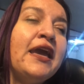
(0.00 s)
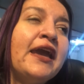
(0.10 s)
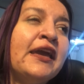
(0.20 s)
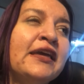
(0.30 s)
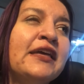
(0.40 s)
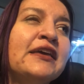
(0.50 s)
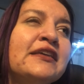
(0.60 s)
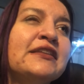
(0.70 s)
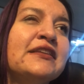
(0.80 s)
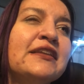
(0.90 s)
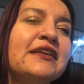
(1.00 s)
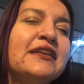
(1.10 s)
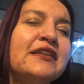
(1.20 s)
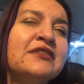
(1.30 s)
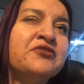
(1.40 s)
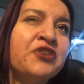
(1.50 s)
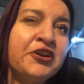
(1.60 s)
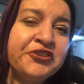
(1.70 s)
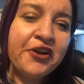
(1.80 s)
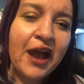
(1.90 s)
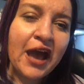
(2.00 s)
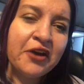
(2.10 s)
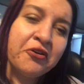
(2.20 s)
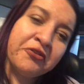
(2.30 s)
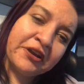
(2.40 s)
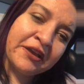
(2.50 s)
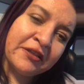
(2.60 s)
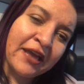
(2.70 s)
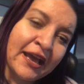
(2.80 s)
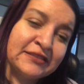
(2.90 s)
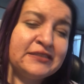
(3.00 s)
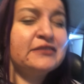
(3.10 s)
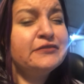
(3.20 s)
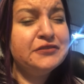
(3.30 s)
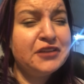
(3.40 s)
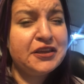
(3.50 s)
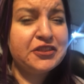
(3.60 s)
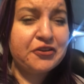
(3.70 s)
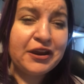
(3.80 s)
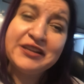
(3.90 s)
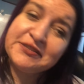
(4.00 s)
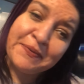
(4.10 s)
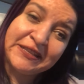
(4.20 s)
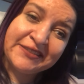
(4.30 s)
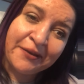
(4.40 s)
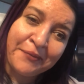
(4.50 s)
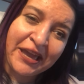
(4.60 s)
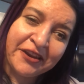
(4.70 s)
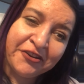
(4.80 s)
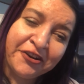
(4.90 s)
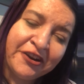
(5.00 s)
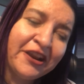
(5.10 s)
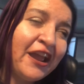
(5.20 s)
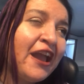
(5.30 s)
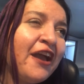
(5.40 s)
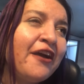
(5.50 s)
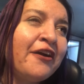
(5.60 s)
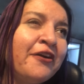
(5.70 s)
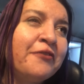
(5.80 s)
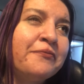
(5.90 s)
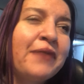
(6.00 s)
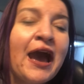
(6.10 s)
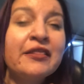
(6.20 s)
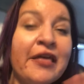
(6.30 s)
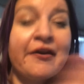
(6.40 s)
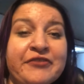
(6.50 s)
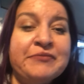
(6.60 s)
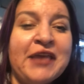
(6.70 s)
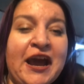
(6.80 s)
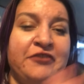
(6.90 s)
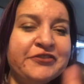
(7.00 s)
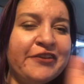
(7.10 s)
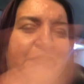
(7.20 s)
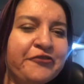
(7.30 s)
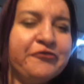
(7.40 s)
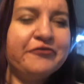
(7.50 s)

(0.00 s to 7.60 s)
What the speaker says: And Dr. Highholt has not the greatest bedside manner. I love him now, so